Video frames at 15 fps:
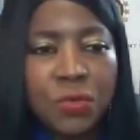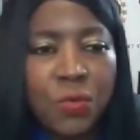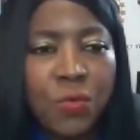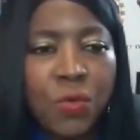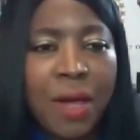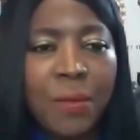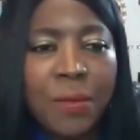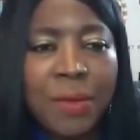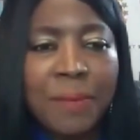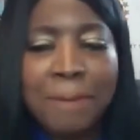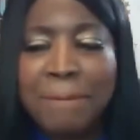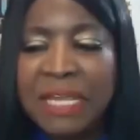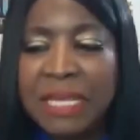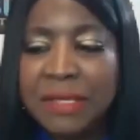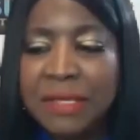What would
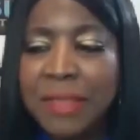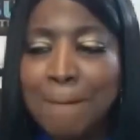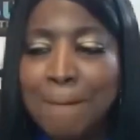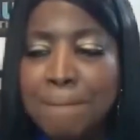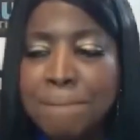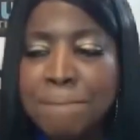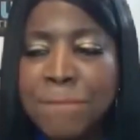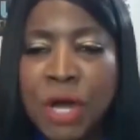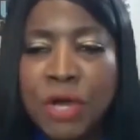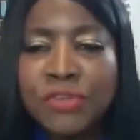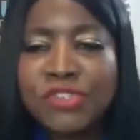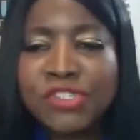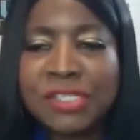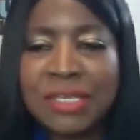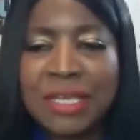be the
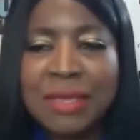most